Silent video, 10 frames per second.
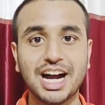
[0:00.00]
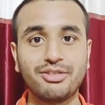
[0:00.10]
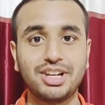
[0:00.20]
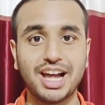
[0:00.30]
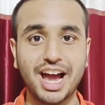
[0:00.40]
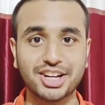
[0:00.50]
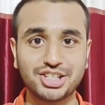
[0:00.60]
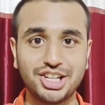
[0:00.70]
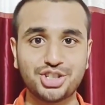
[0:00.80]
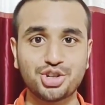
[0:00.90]
I will
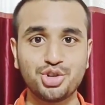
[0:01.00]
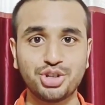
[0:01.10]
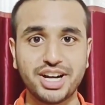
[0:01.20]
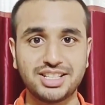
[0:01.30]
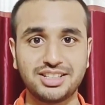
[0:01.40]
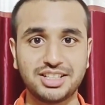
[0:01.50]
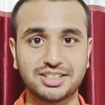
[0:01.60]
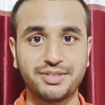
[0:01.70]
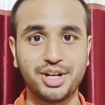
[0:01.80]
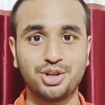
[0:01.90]
actually show you guys in
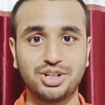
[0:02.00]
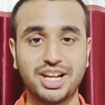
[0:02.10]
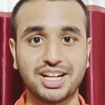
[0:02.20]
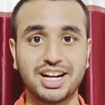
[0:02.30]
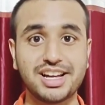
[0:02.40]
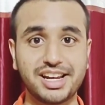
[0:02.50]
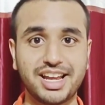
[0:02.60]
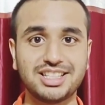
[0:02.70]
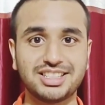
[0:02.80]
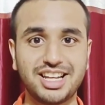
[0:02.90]
this video like a
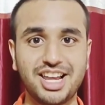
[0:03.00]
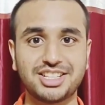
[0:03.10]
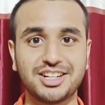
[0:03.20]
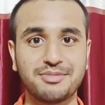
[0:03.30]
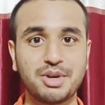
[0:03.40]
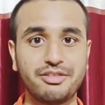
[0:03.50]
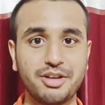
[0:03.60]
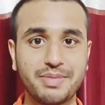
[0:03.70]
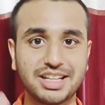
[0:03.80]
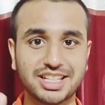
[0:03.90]
reconciliation
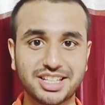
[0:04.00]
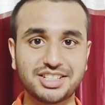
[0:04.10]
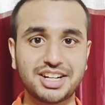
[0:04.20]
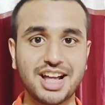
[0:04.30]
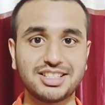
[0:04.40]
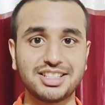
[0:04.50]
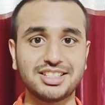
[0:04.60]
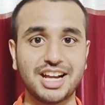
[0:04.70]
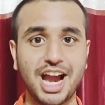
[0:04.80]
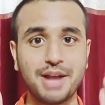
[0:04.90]
between my suggested
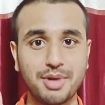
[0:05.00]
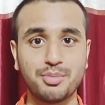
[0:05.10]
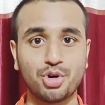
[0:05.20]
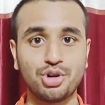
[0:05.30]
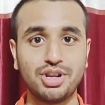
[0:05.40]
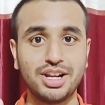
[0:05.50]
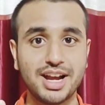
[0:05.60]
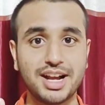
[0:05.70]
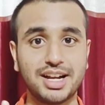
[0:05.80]
answers and my module,